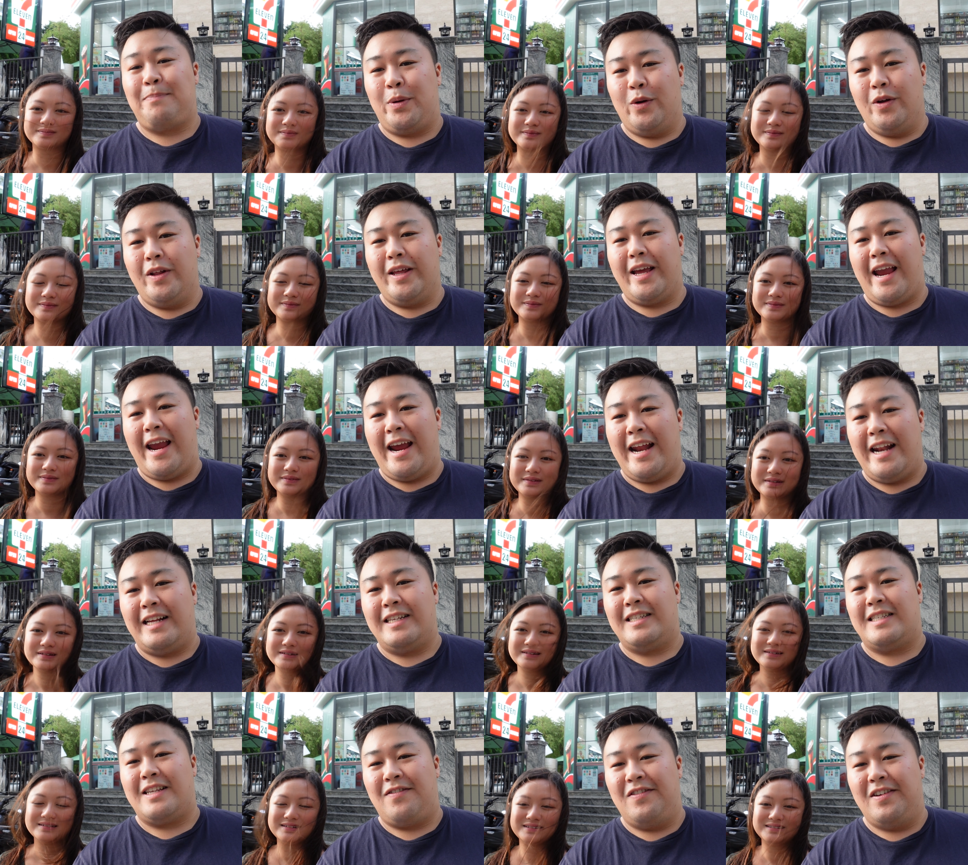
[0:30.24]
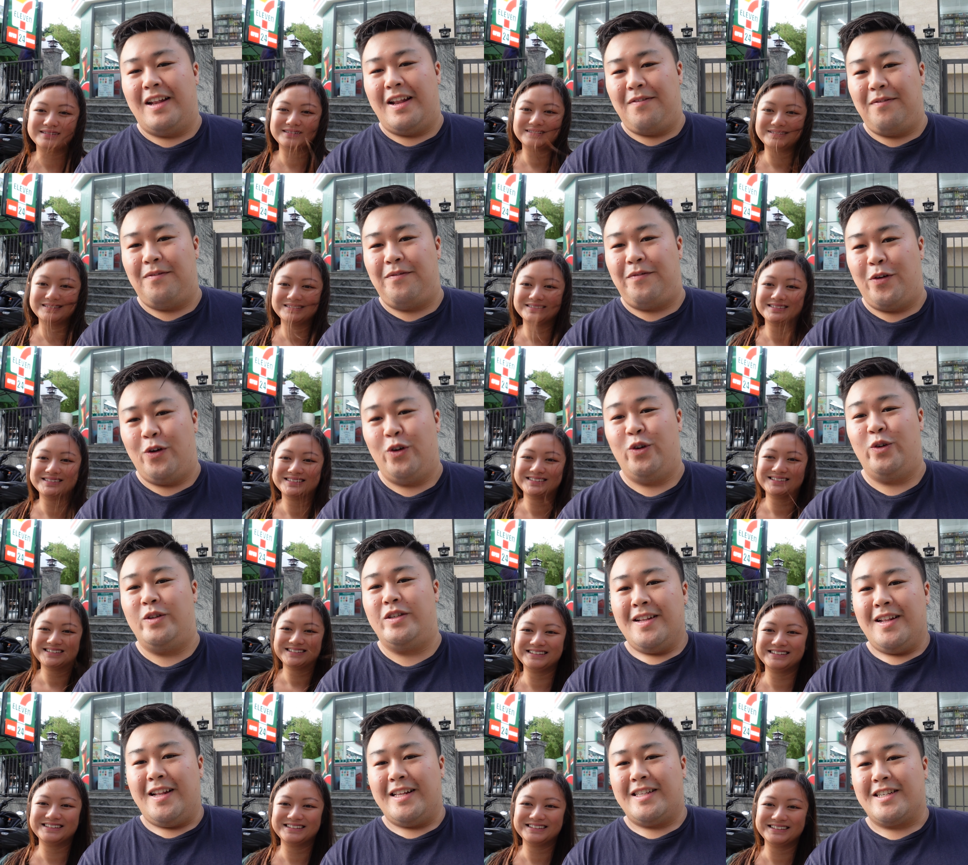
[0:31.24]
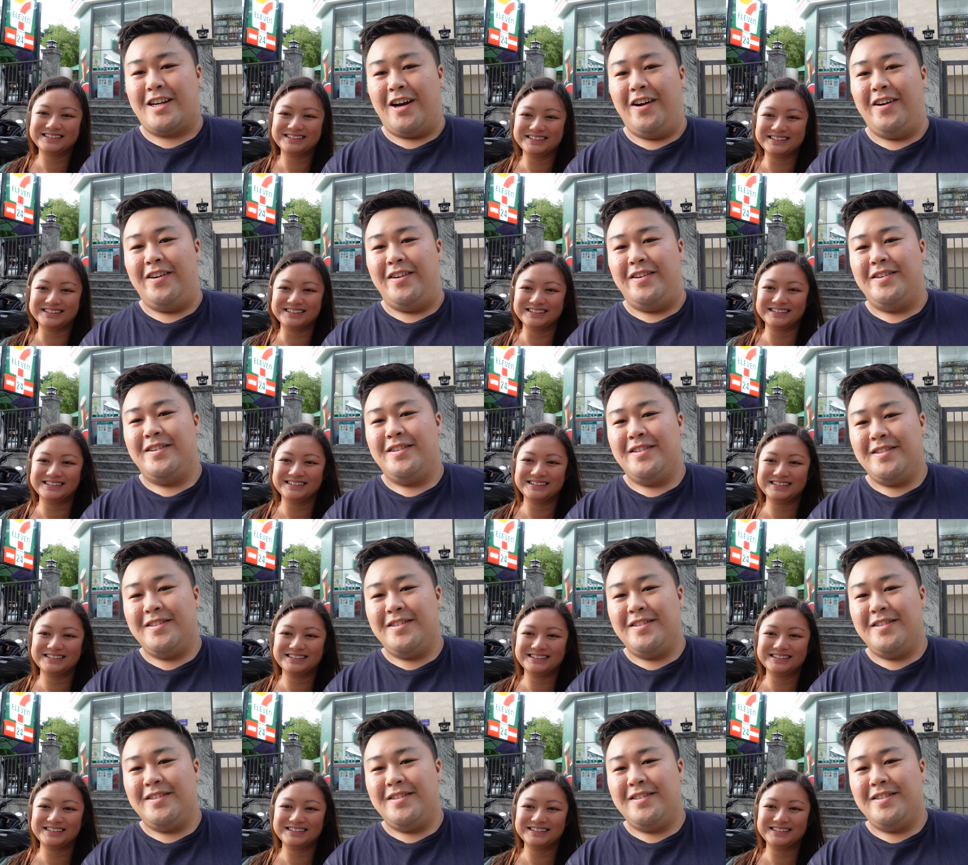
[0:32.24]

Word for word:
Speaker 1: purely eating 7-Eleven foods. Let's go.